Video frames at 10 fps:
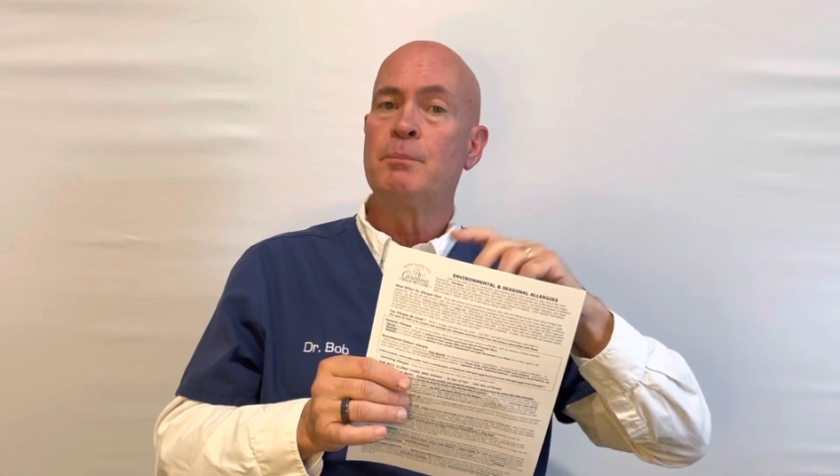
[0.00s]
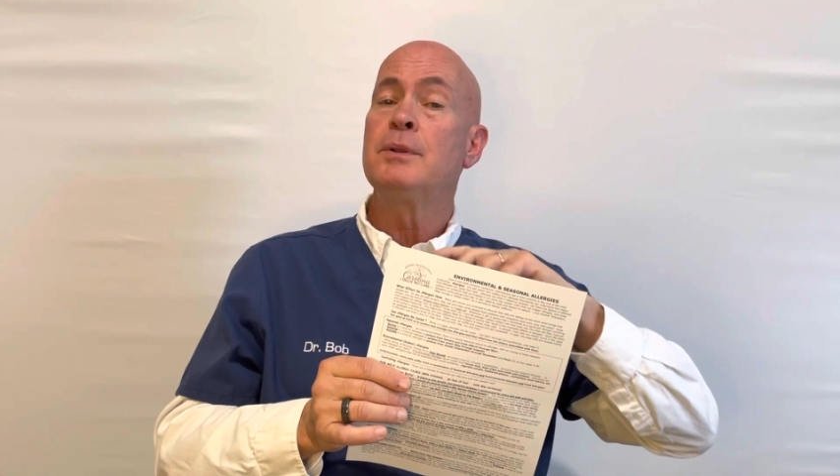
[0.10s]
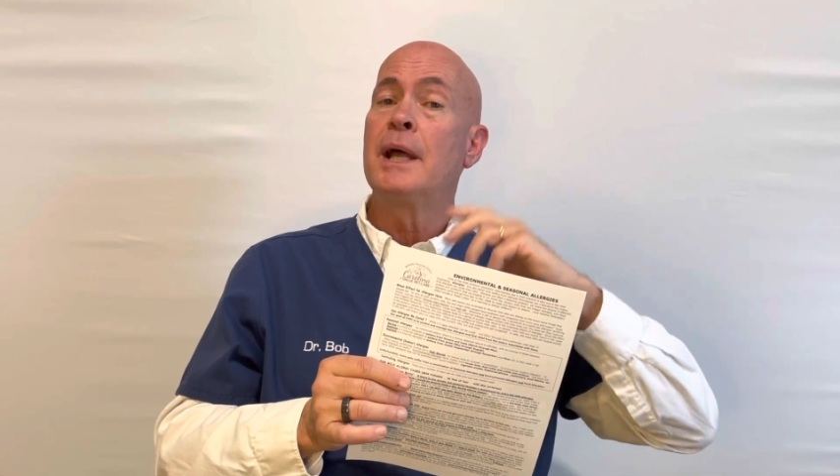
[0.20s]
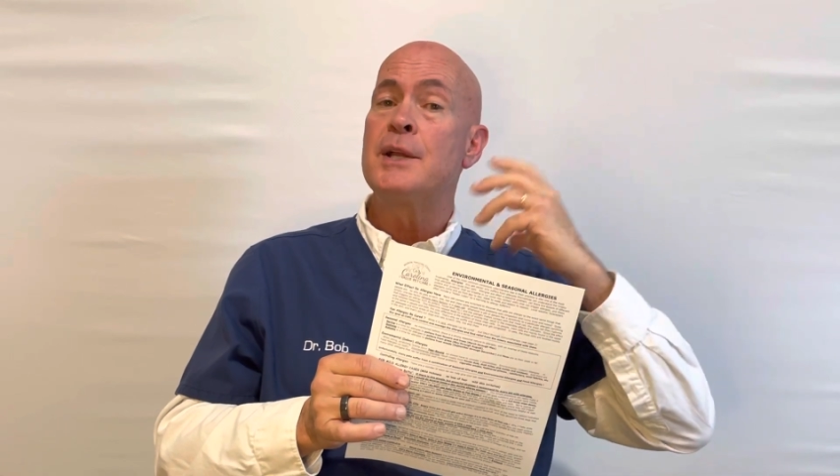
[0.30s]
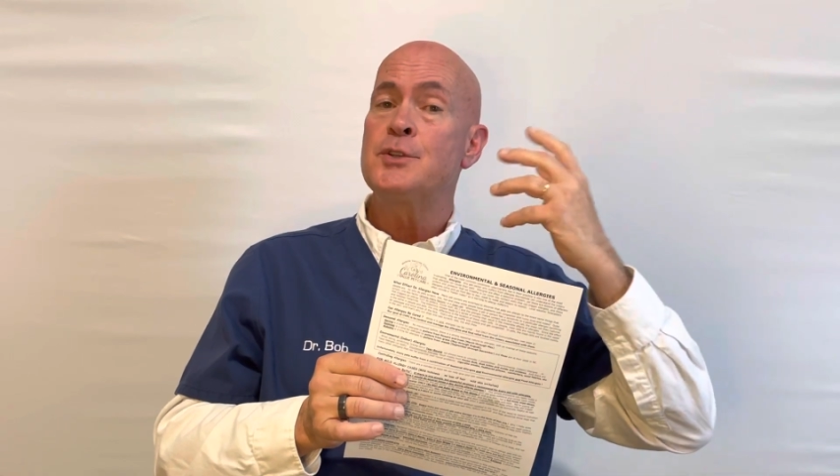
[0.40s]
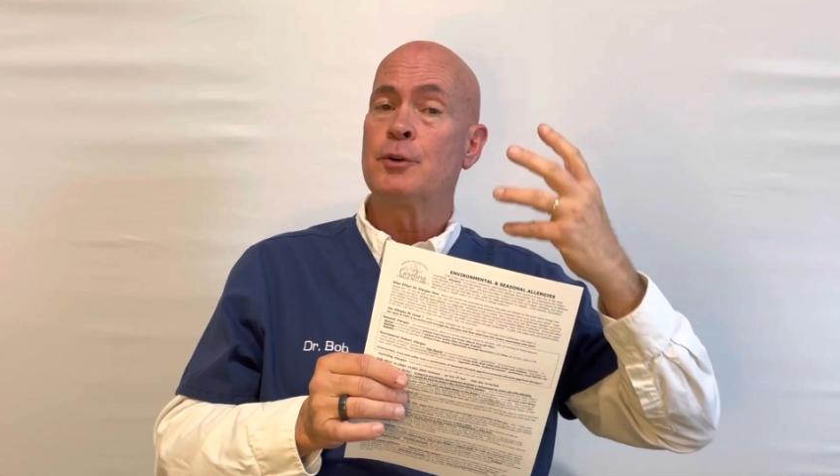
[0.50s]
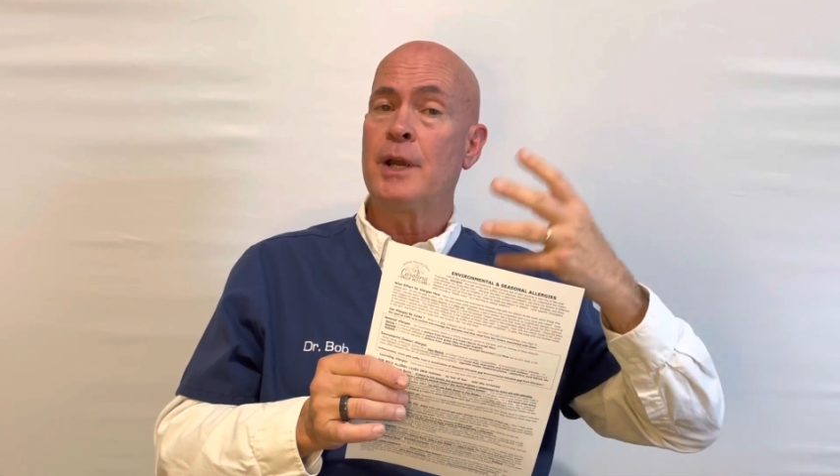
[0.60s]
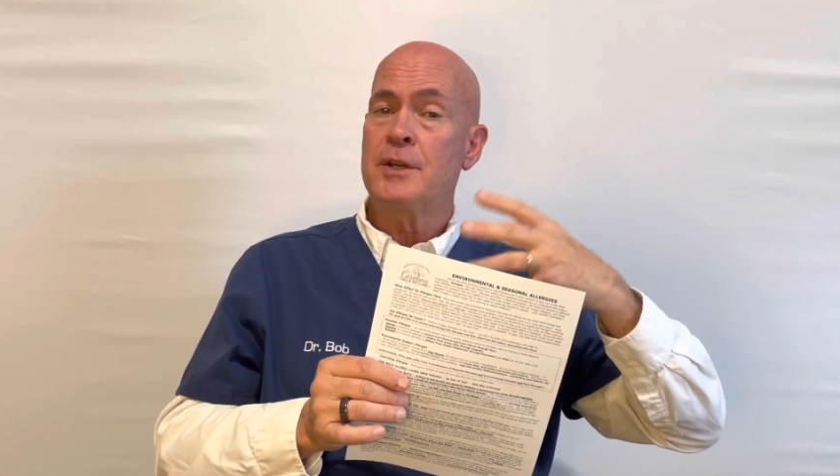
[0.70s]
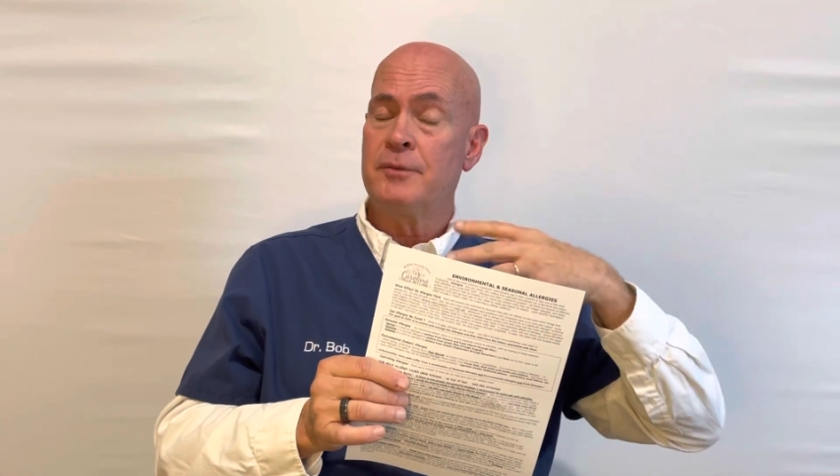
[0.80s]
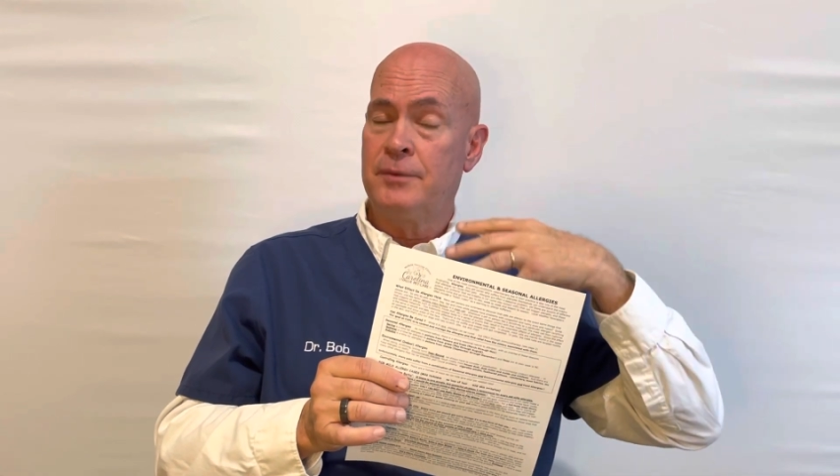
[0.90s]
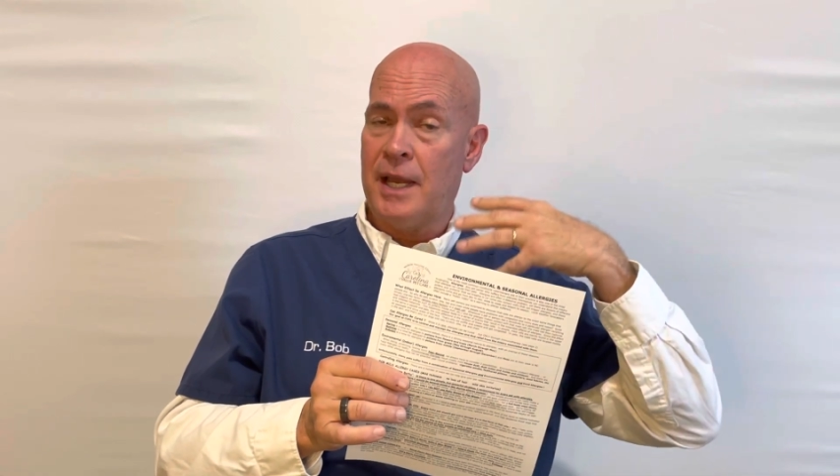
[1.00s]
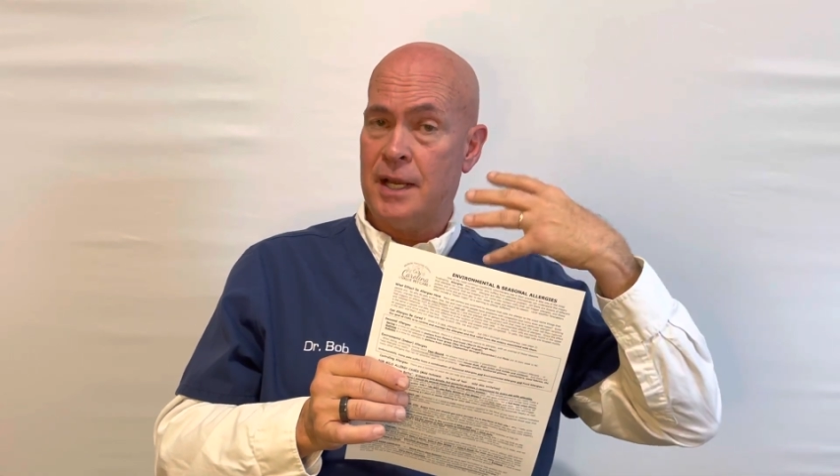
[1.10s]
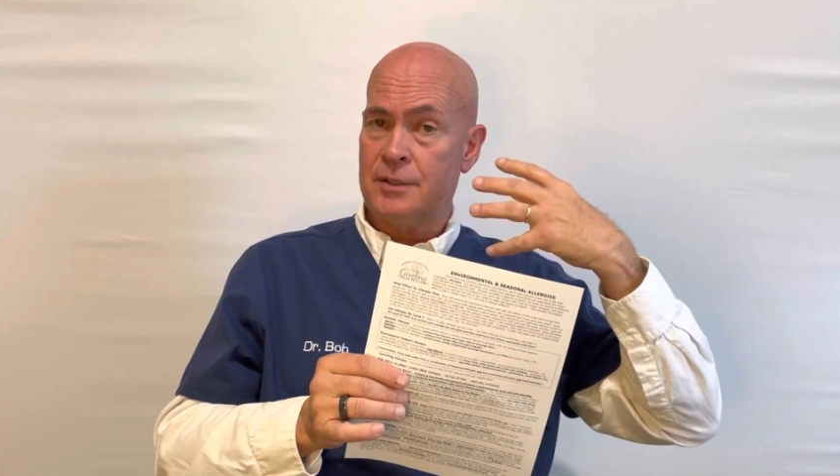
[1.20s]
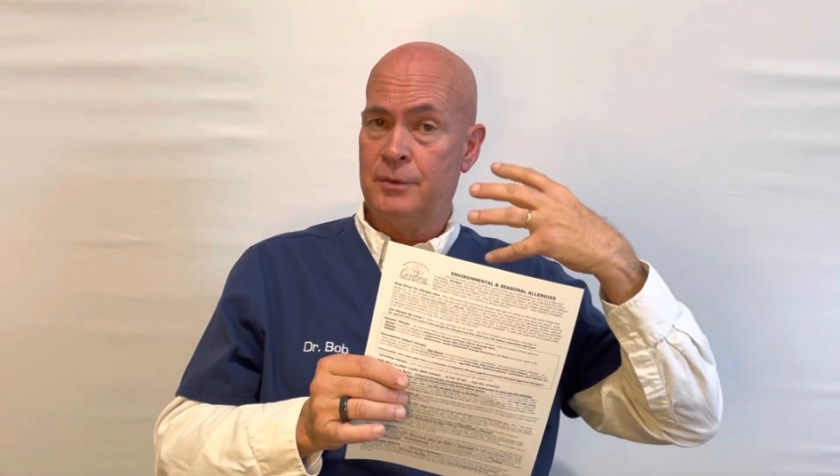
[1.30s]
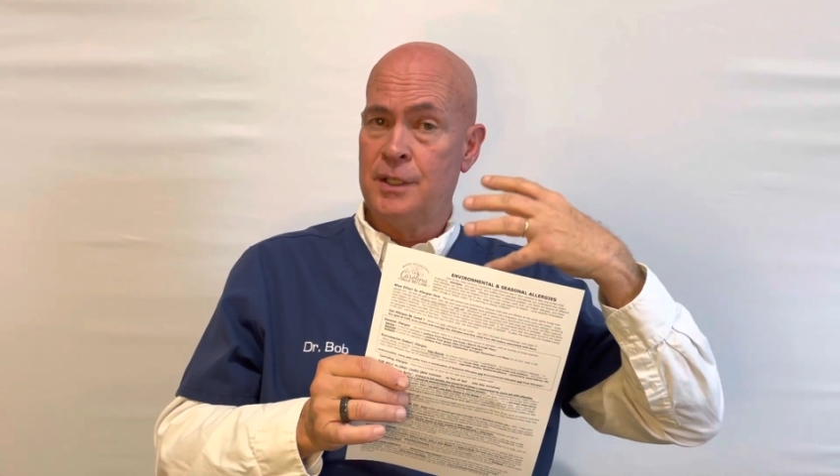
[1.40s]
plants are actually
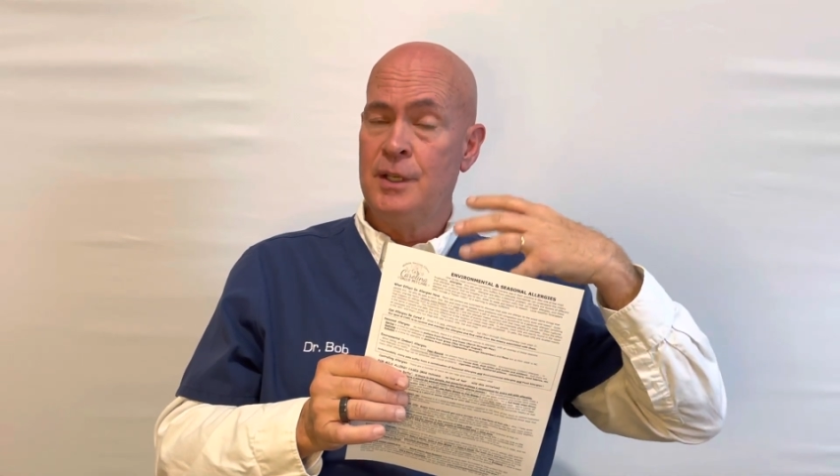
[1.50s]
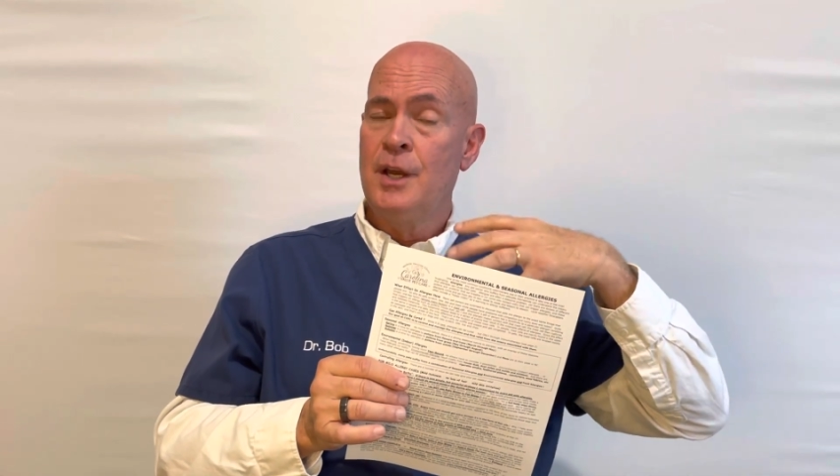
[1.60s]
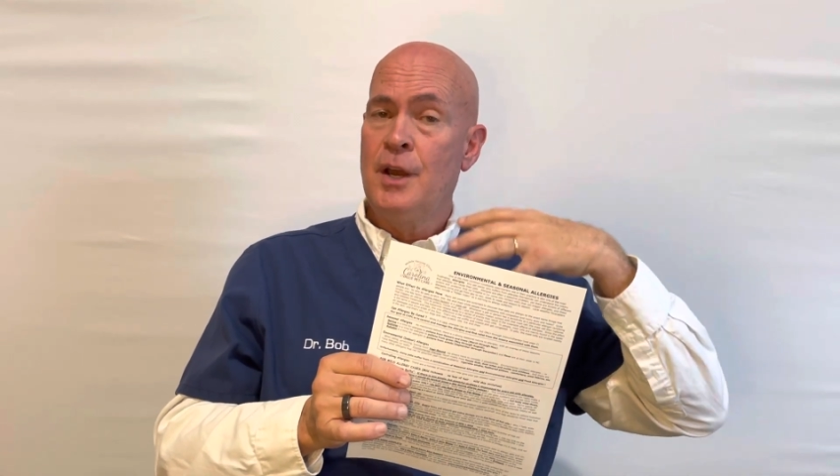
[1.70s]
actively